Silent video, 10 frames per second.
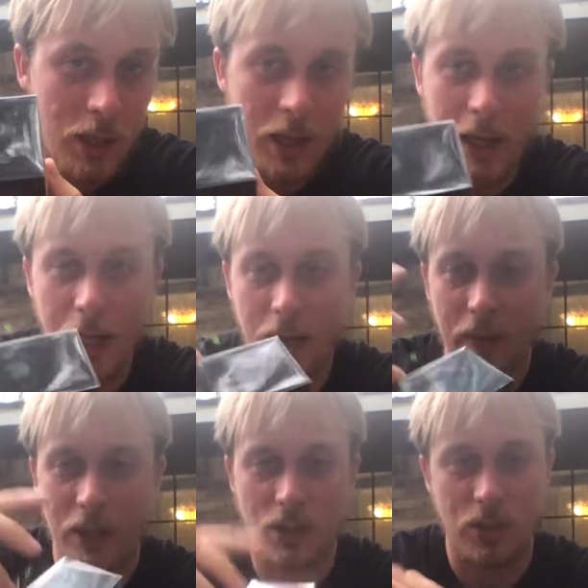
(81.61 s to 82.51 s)
and
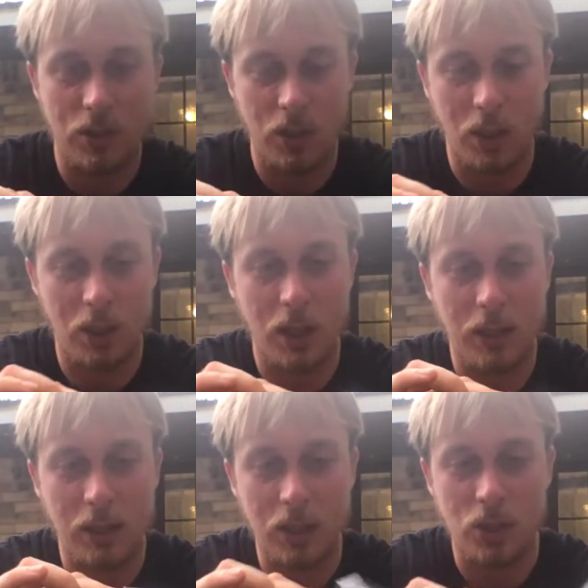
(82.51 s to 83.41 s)
that's just gonna go ahead
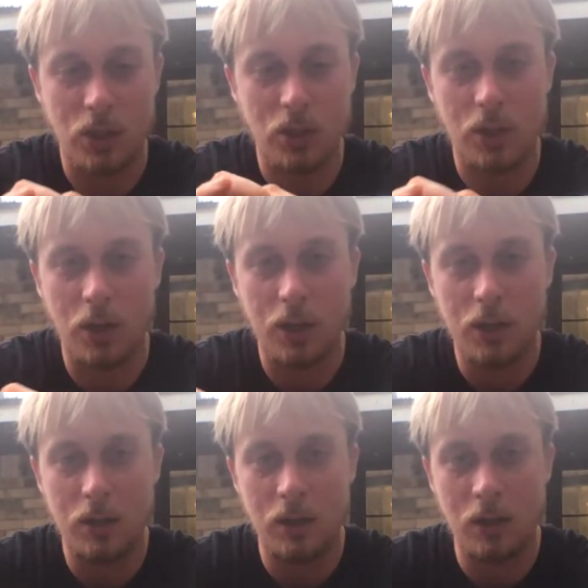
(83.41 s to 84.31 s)
and get you started.